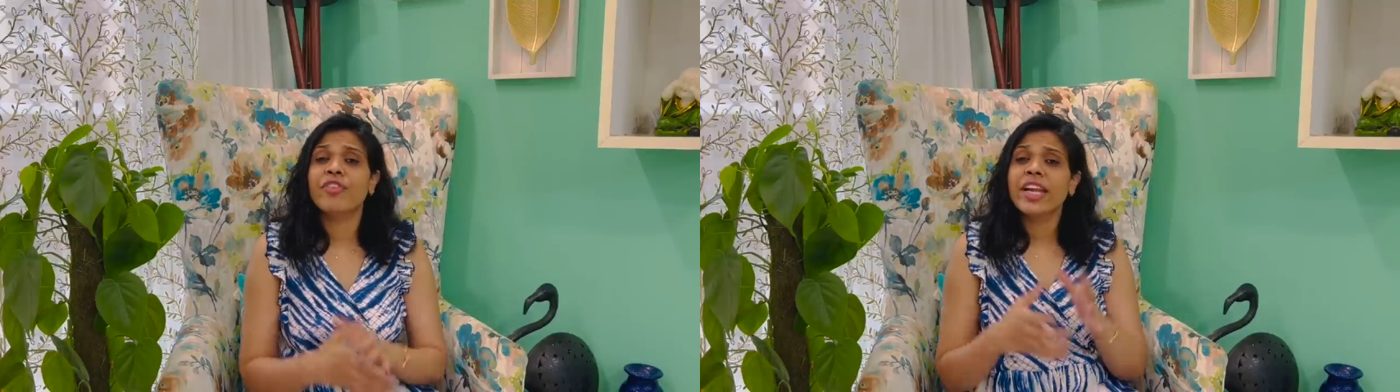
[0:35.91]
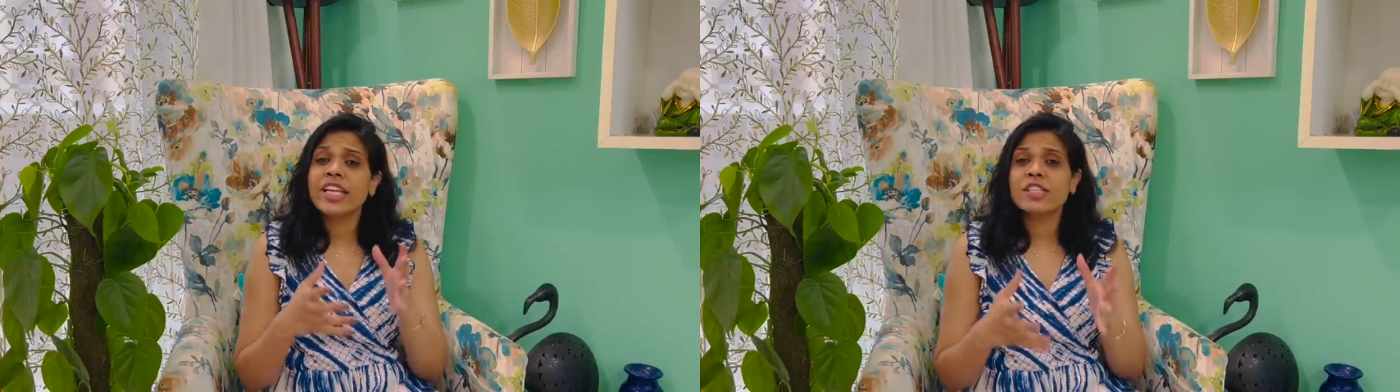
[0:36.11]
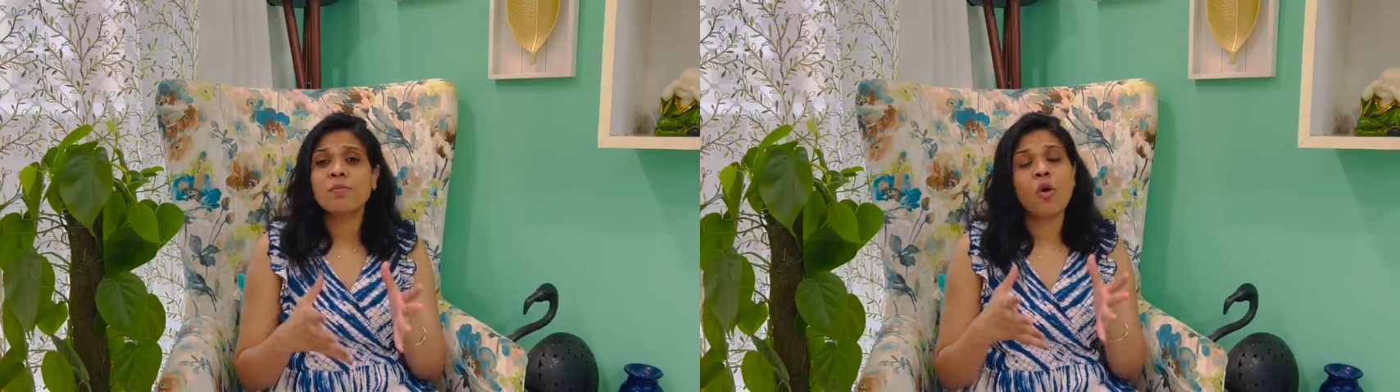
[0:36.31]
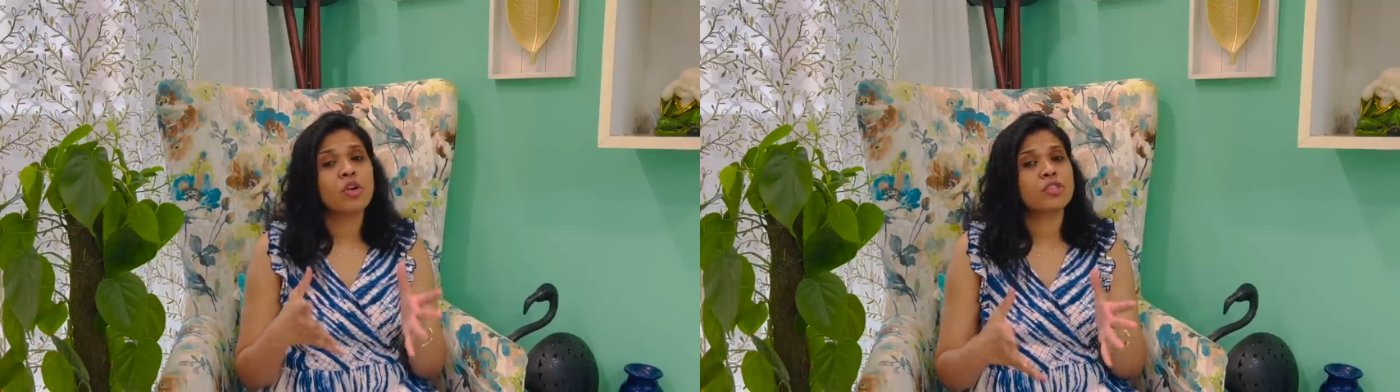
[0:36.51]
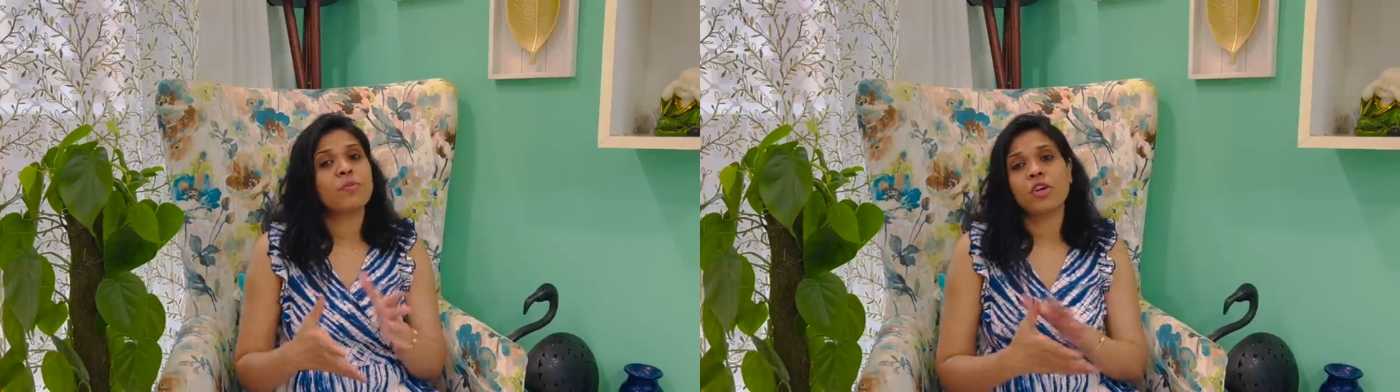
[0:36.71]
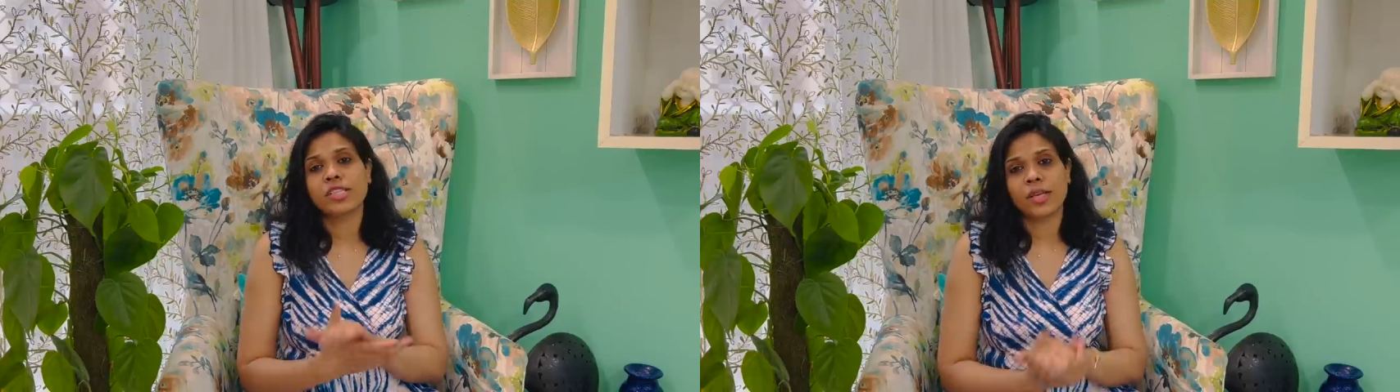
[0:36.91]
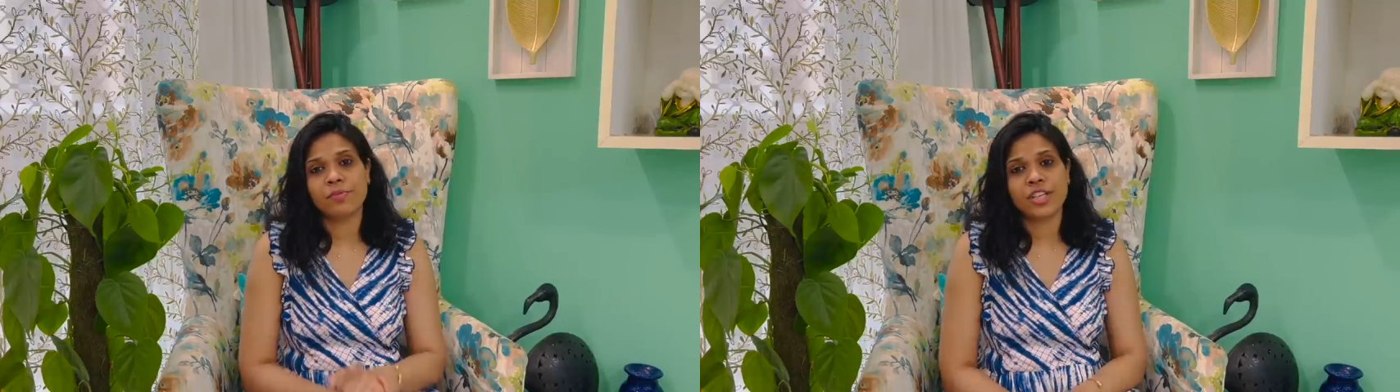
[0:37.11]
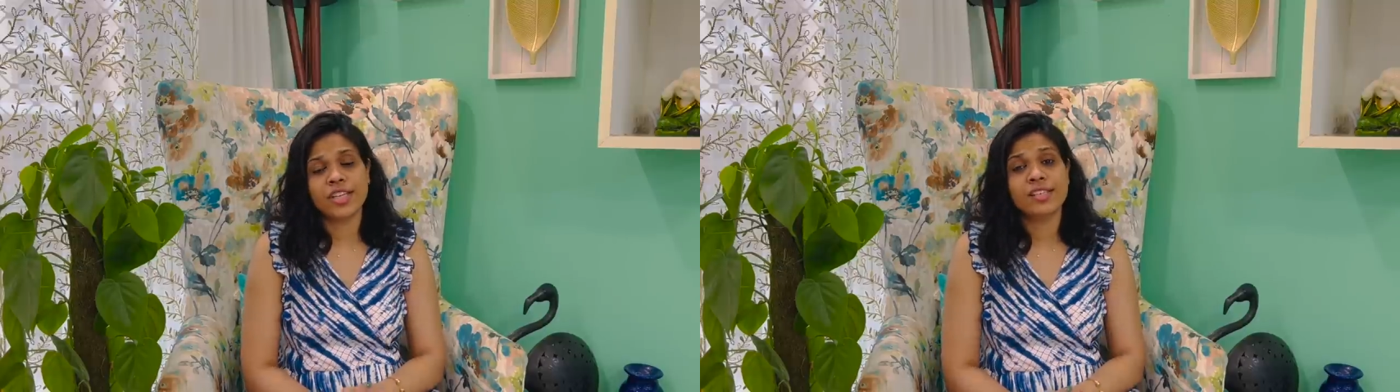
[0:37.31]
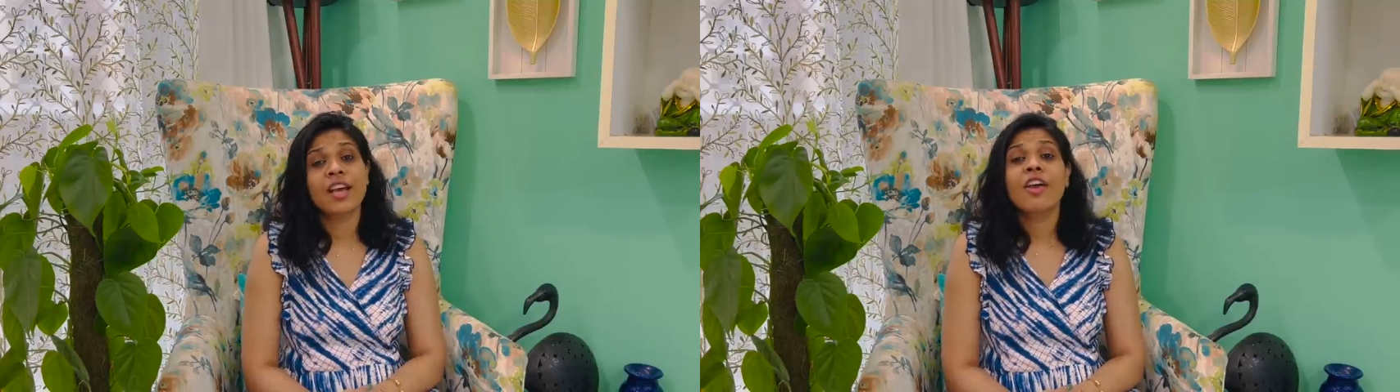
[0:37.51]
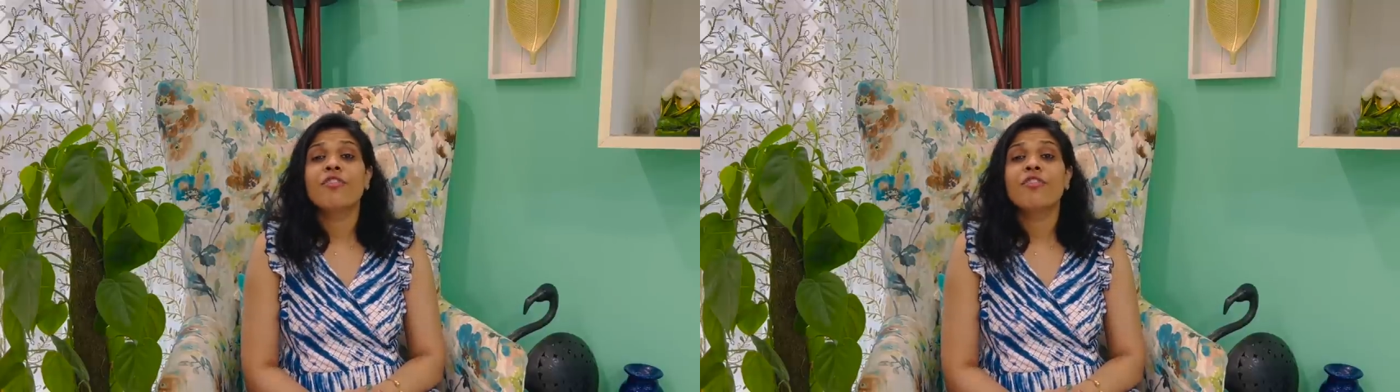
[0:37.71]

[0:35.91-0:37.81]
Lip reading: very small subjects